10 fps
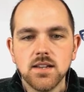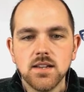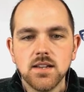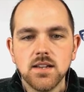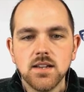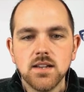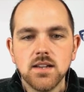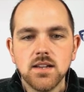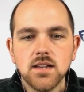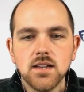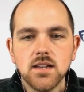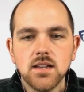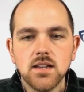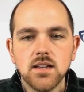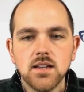
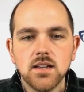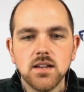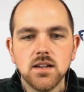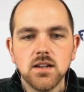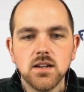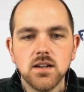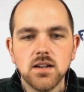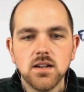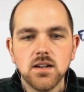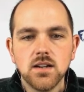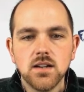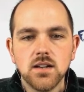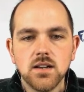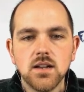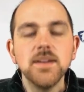
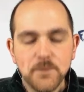This person isn't speaking.